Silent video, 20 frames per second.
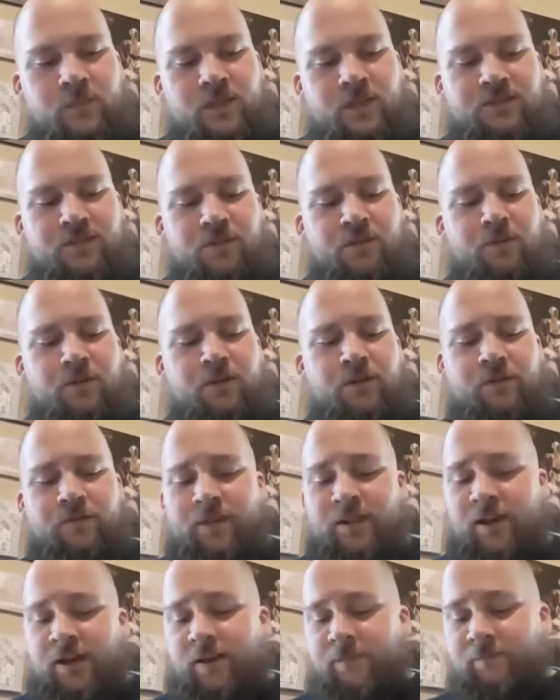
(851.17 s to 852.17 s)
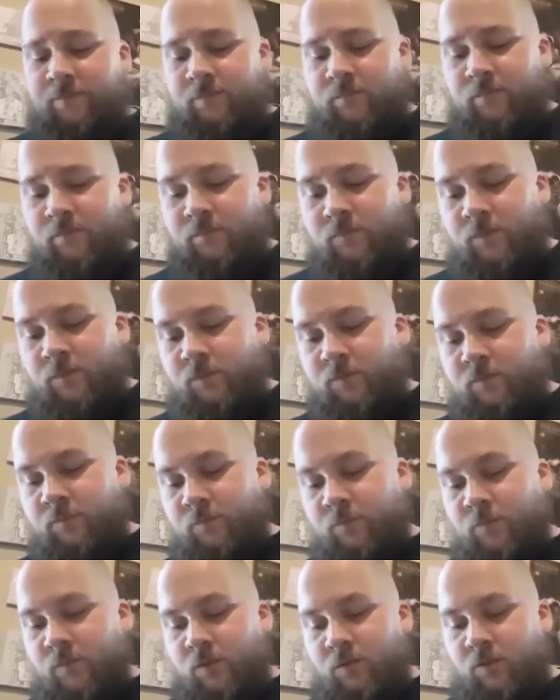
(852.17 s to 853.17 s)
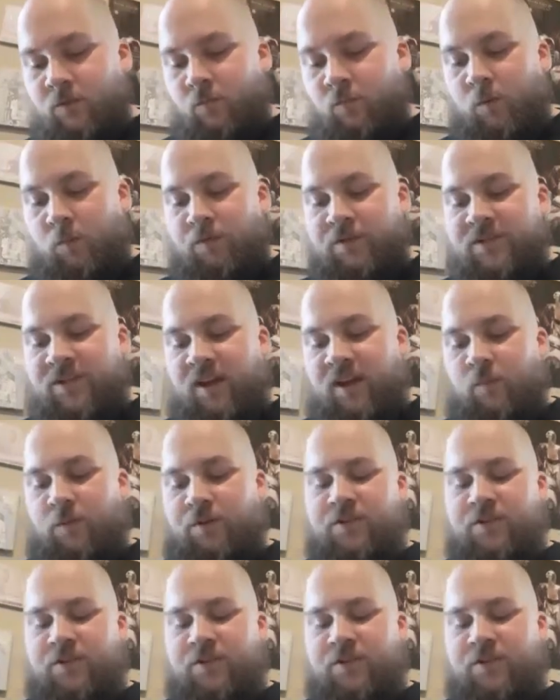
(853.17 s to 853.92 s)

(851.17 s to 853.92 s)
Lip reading: So going over that, one more time,